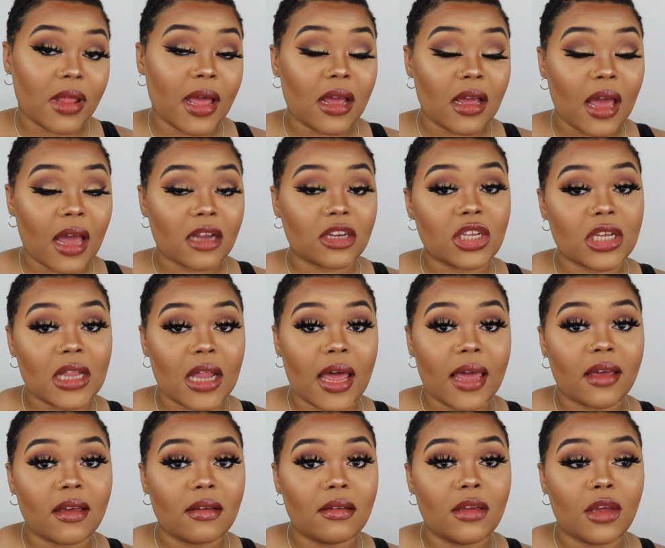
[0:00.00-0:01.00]
like actually
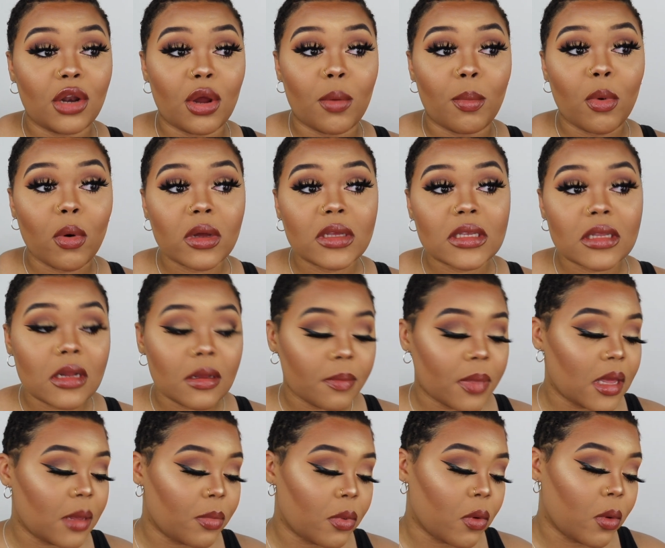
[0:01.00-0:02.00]
like, you know, poisoning
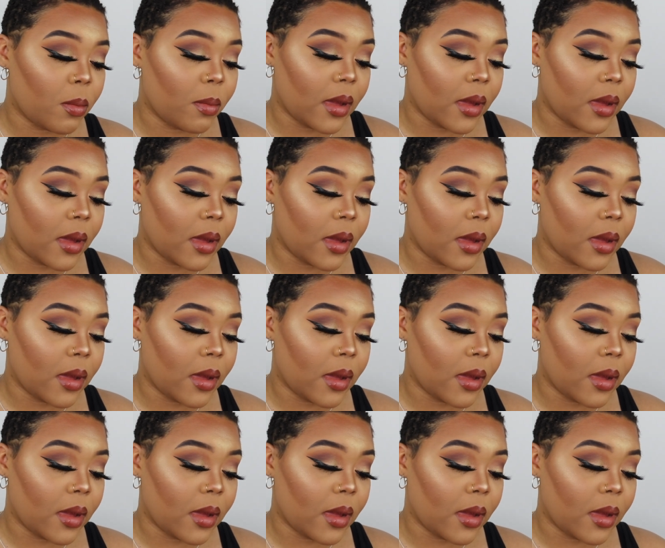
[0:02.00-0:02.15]
people,